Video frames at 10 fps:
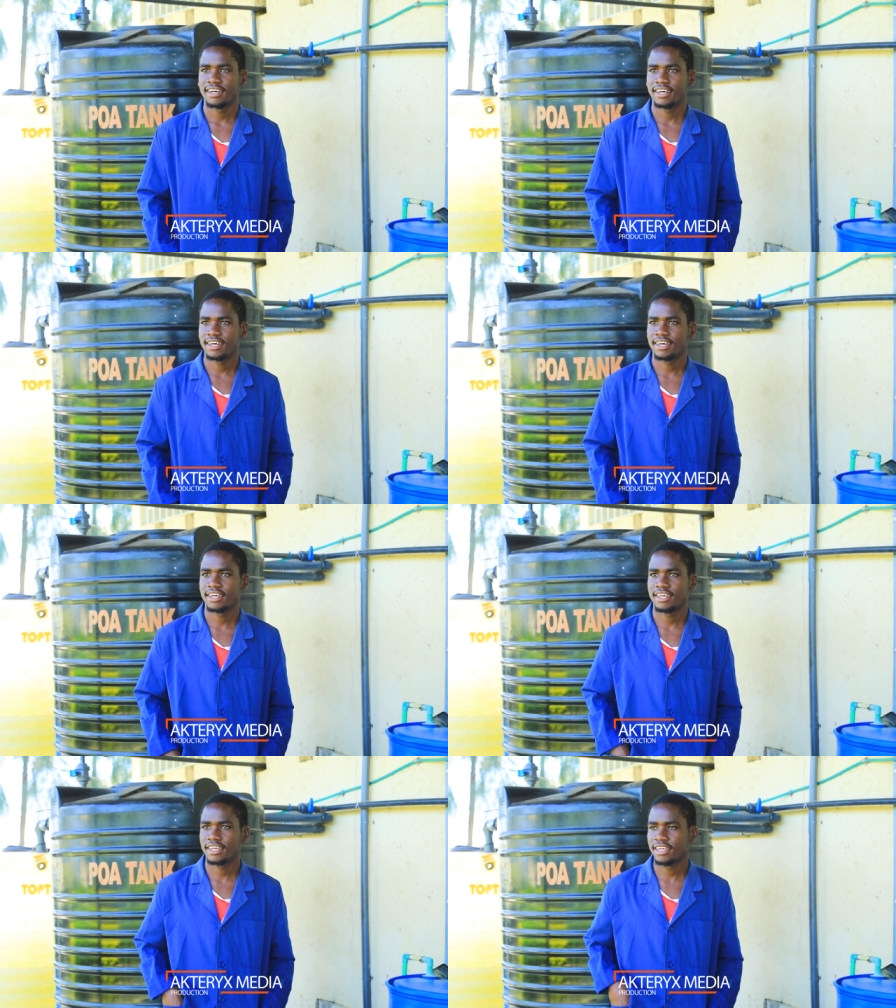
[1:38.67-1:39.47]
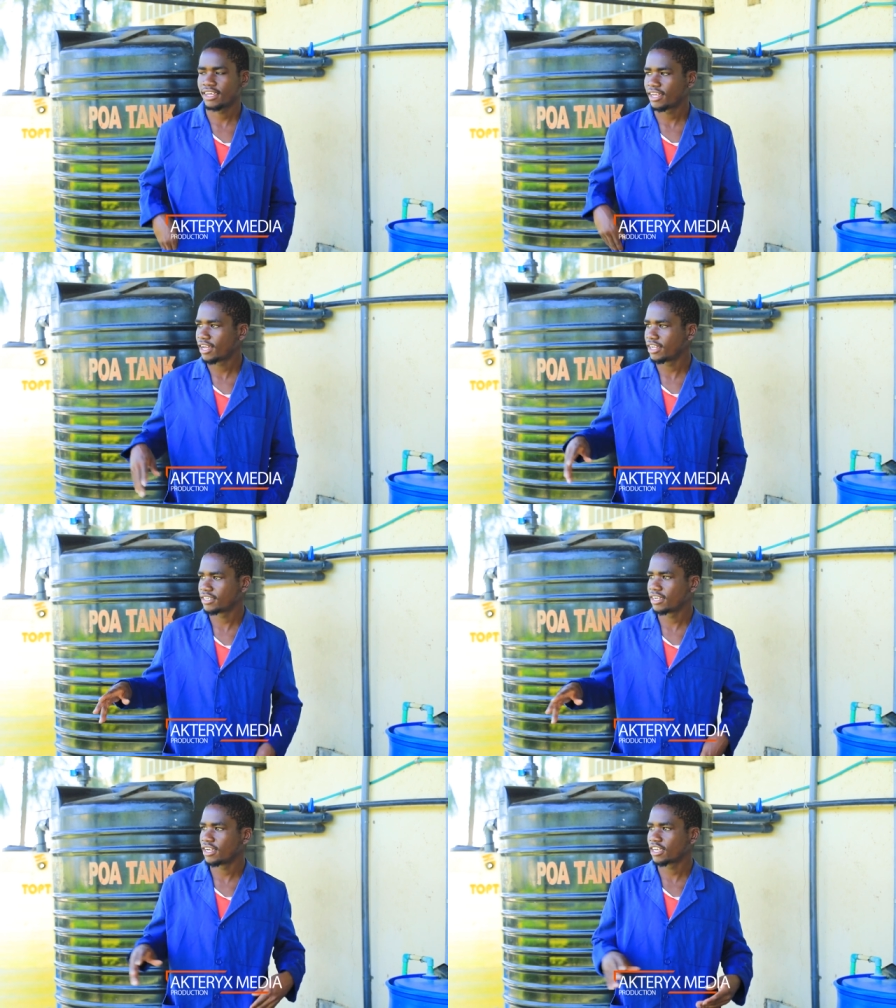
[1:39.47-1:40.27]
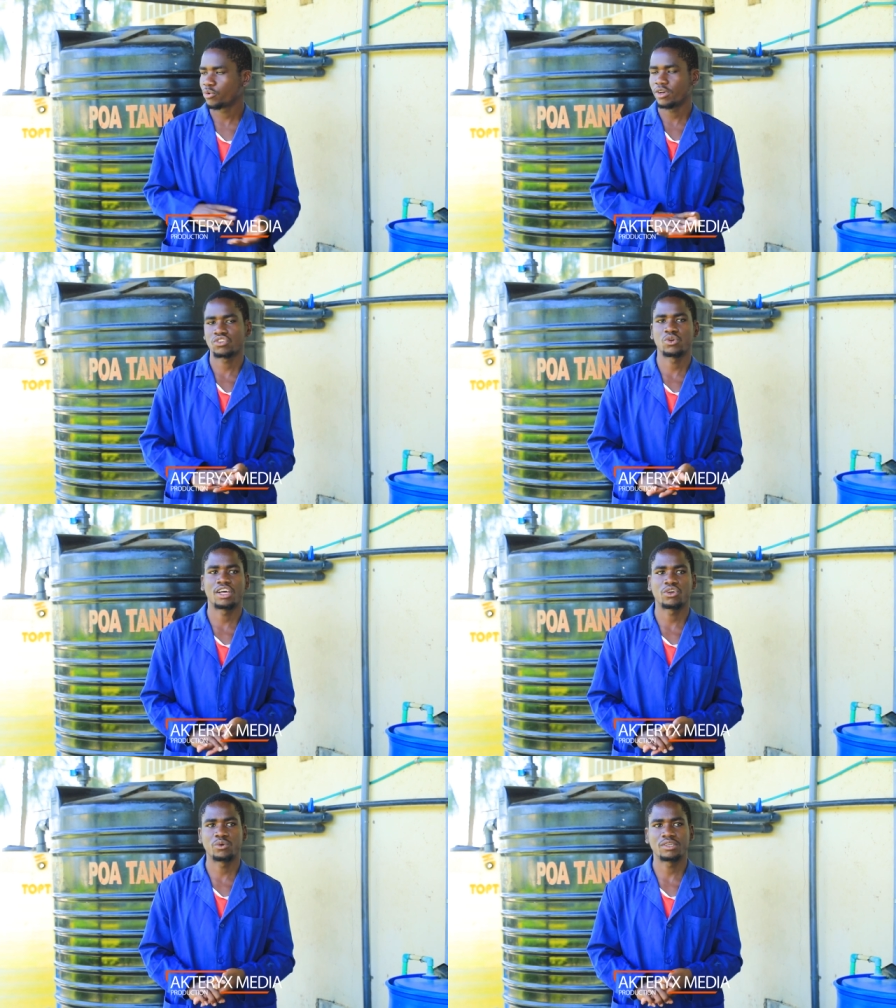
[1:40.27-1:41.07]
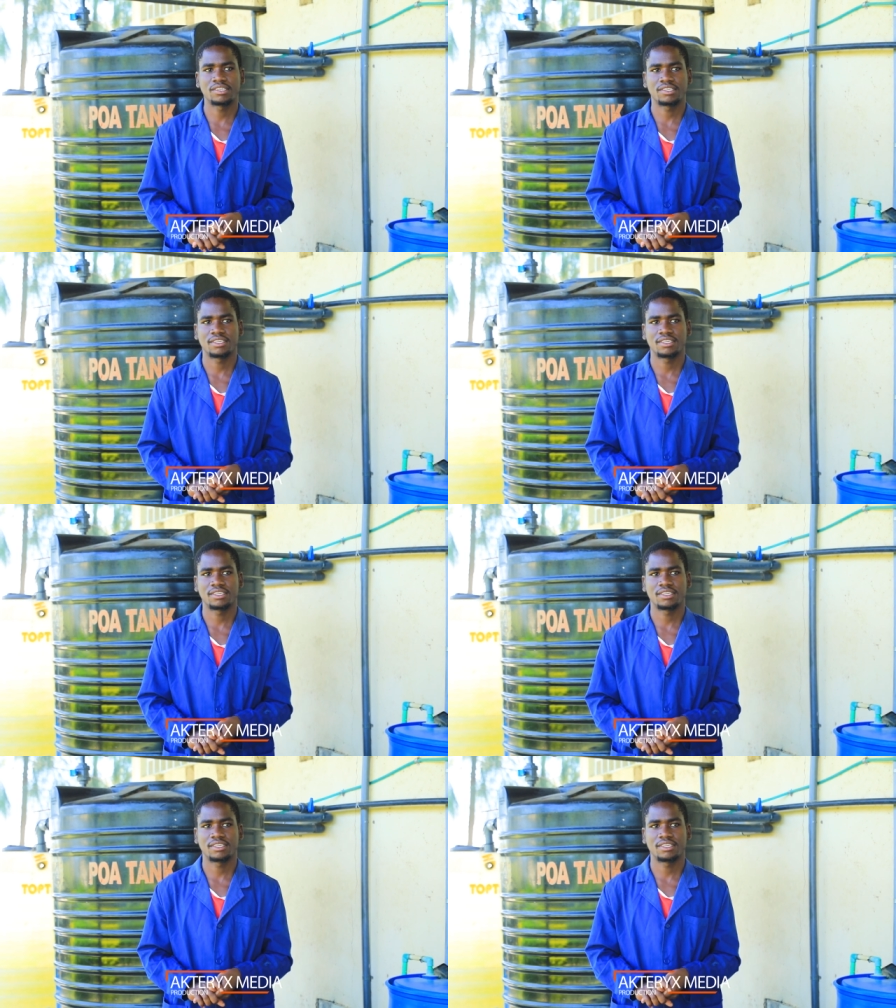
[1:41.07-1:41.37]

at West Colabium,